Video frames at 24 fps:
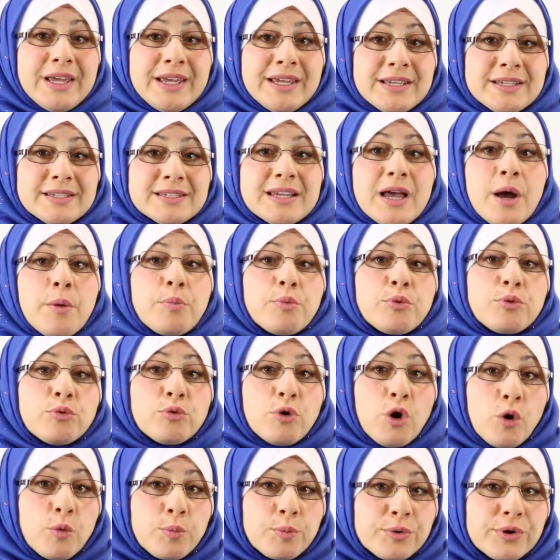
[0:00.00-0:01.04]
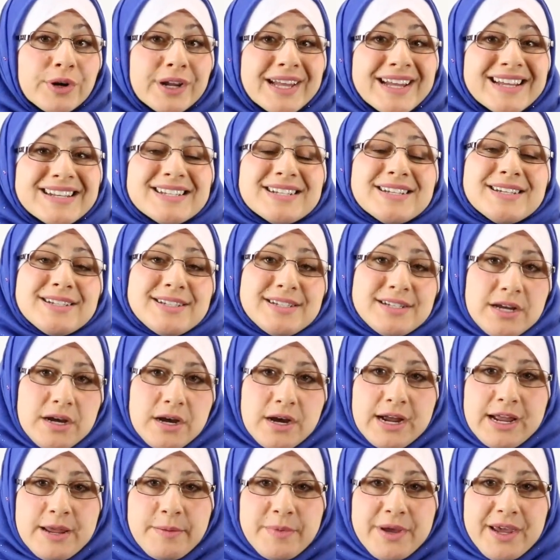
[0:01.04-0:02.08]
is appropriate
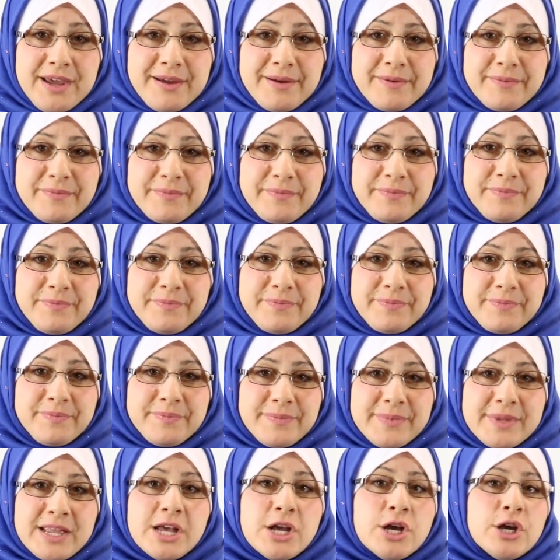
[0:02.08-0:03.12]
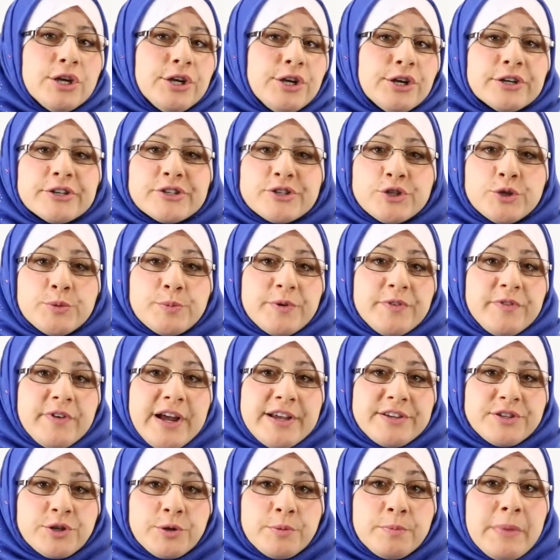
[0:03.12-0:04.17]
timing. Your
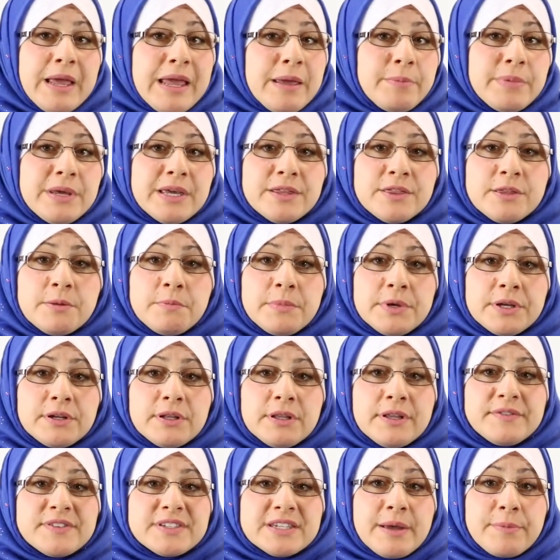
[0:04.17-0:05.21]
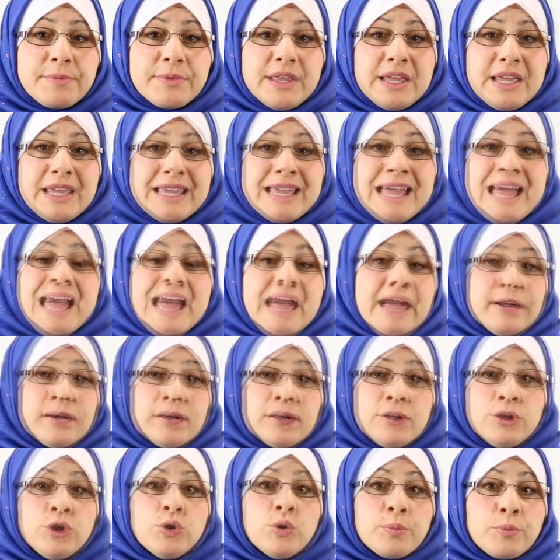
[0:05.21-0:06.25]
supervisor may be in the middle of something.
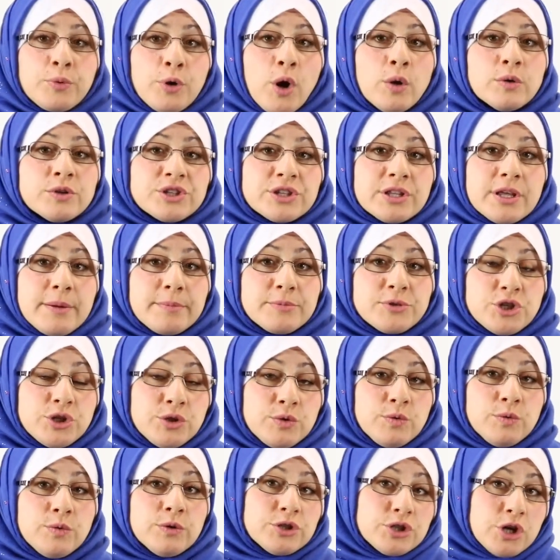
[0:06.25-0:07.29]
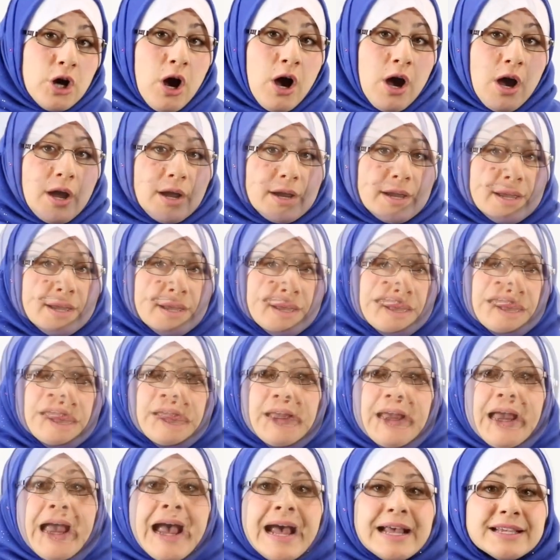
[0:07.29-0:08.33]
You approach them to talk.
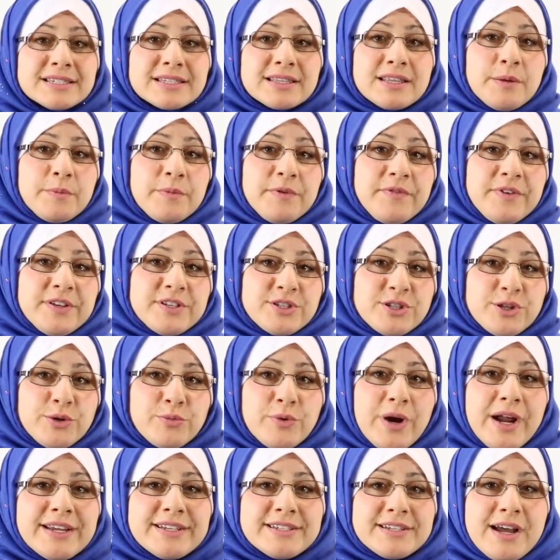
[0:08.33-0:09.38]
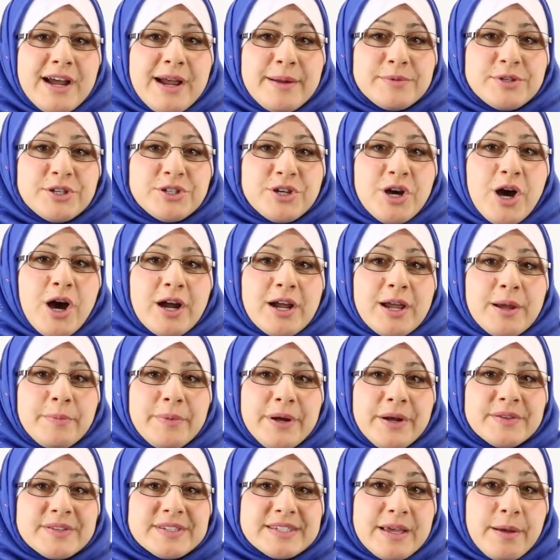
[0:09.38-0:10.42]
Ask them if it's the right time to talk
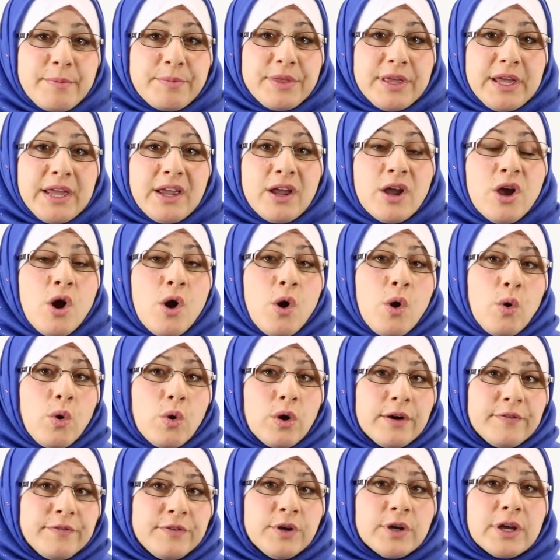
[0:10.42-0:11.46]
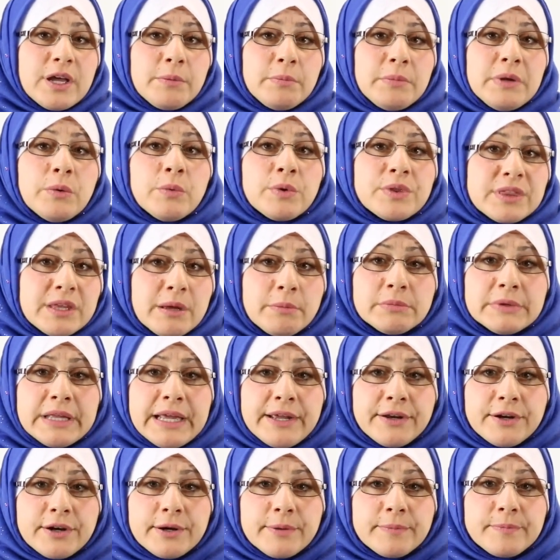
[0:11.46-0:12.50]
about something or if you can meet with them
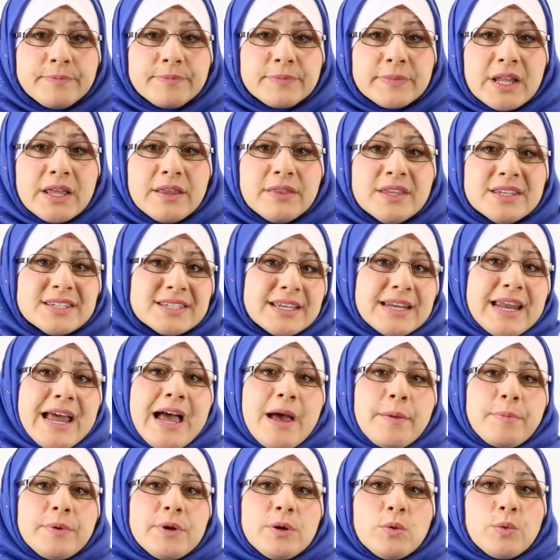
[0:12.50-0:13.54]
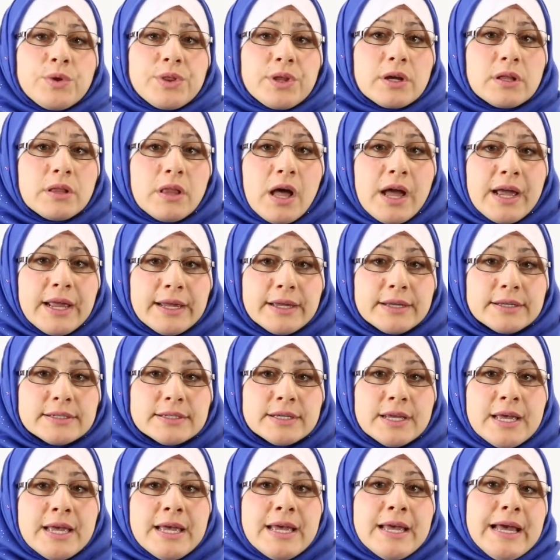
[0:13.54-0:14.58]
later. This can happen with a client
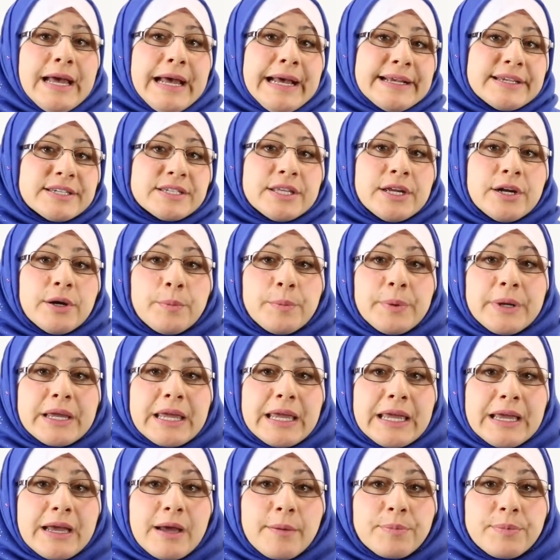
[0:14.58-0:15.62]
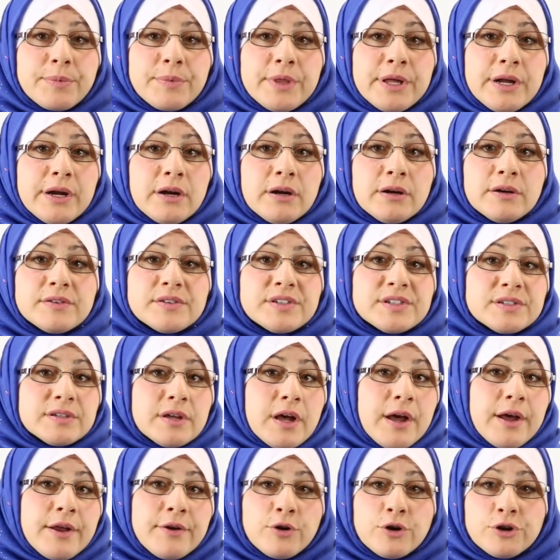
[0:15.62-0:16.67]
as they're picking up their
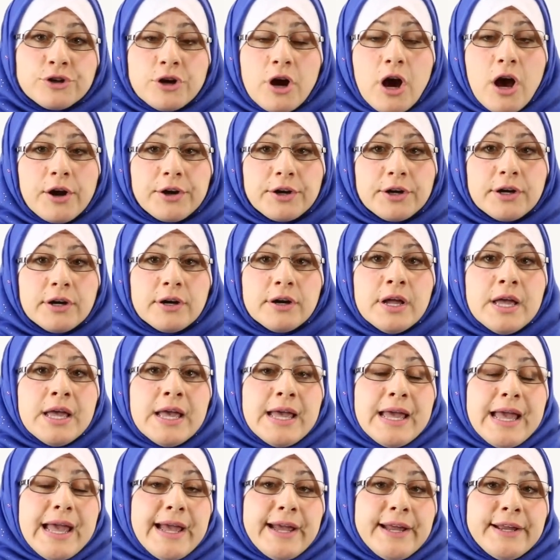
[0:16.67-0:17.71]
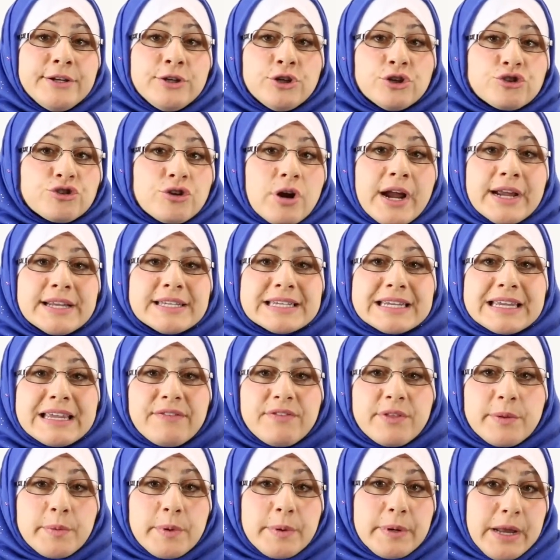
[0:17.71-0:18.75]
son or daughter and you're trying to give
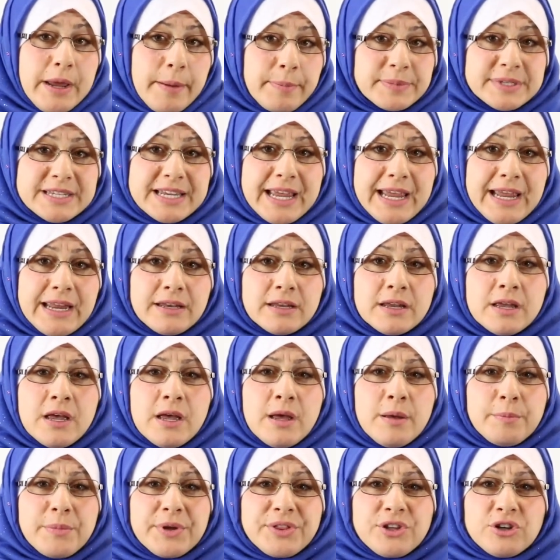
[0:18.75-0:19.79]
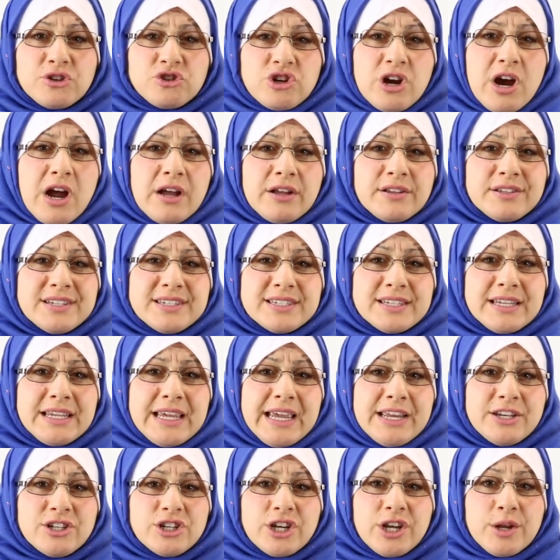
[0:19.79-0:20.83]
them an update, but their child is
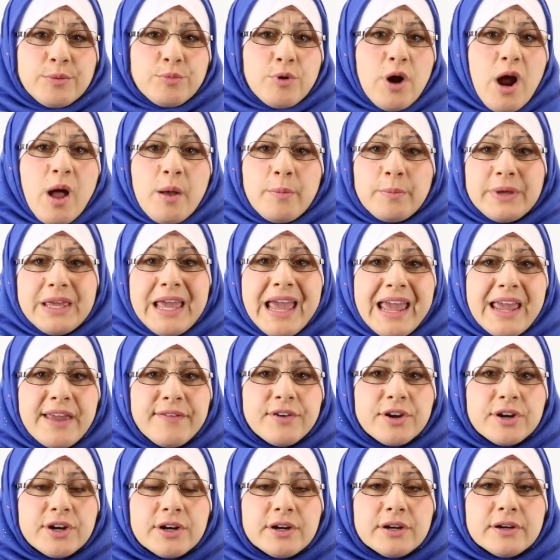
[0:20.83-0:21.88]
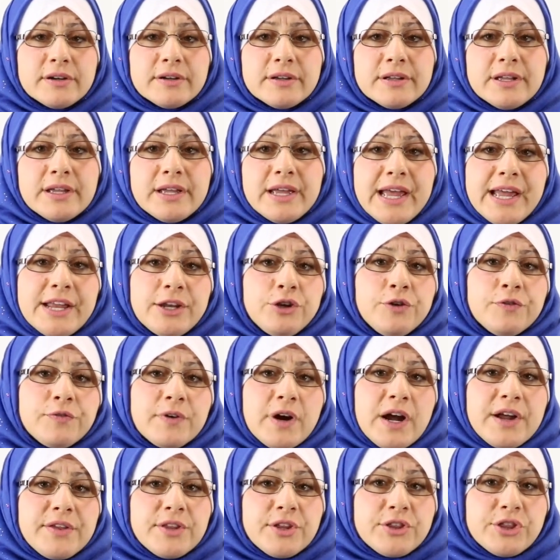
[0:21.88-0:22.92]
engaging in problem behavior and you
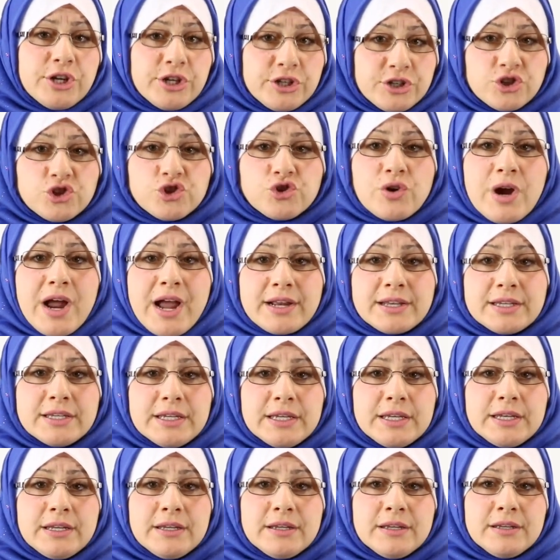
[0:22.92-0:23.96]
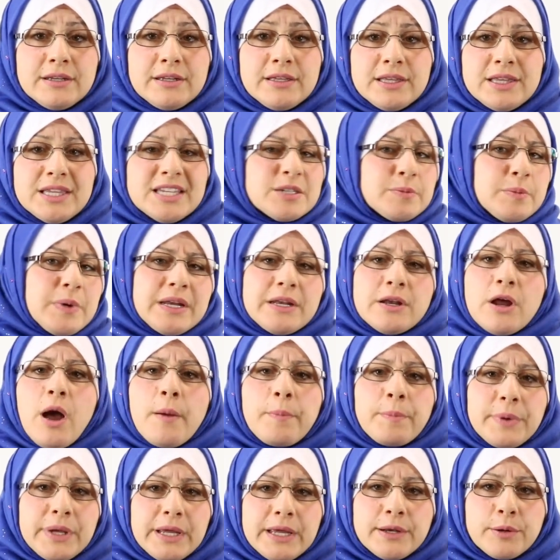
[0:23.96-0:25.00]
find that they're distracted. This may
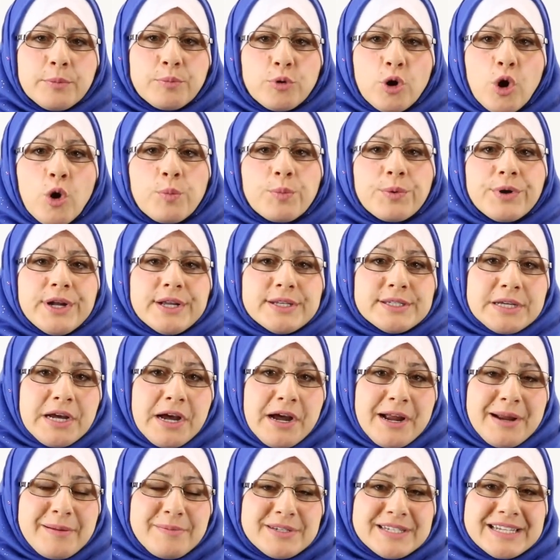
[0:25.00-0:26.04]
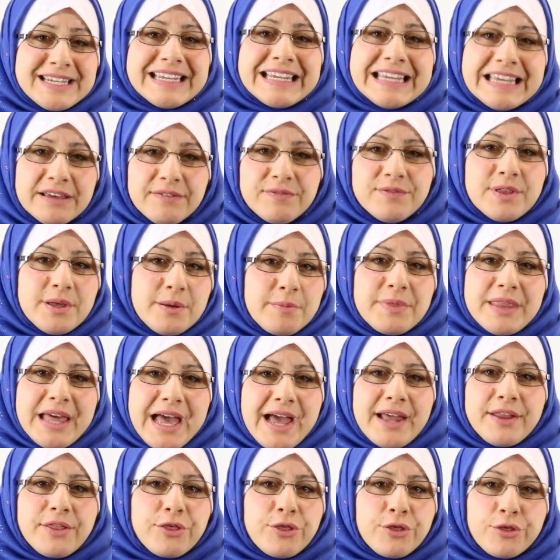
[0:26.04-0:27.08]
not be an appropriate time to give them
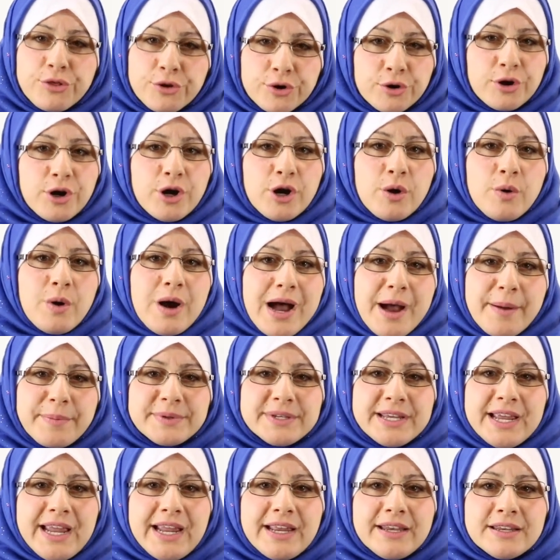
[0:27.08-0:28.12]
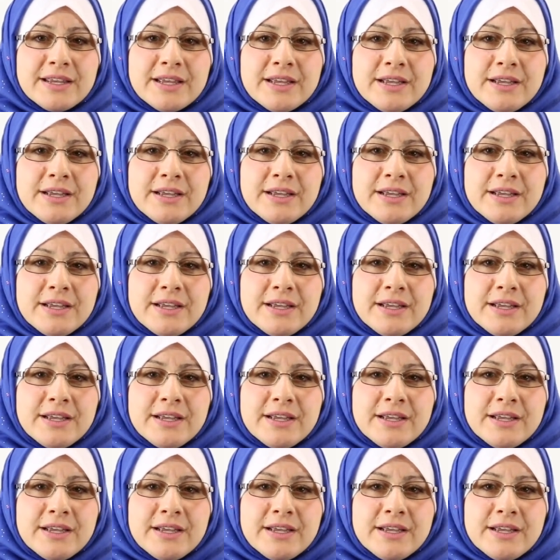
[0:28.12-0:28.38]
that thorough update.